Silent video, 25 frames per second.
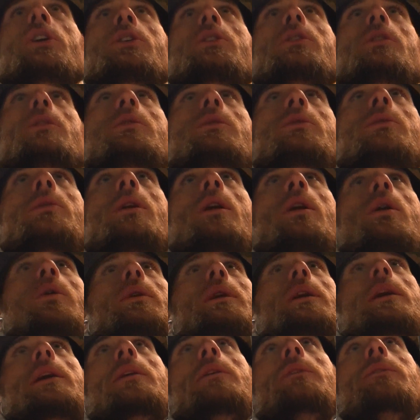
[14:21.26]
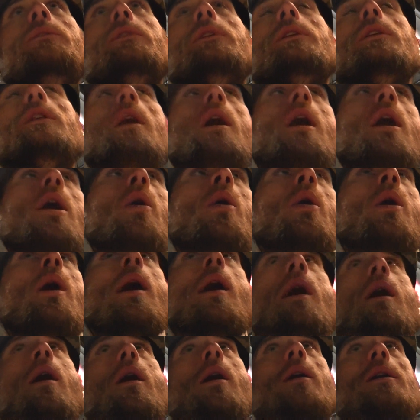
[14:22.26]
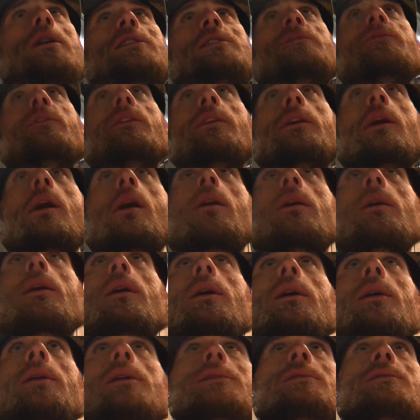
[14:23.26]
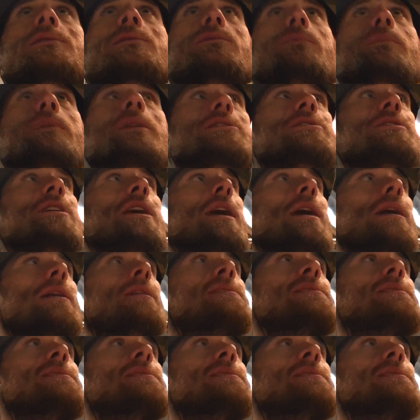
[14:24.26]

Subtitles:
You don't even know how hard this fucking hell it is for me, Chad.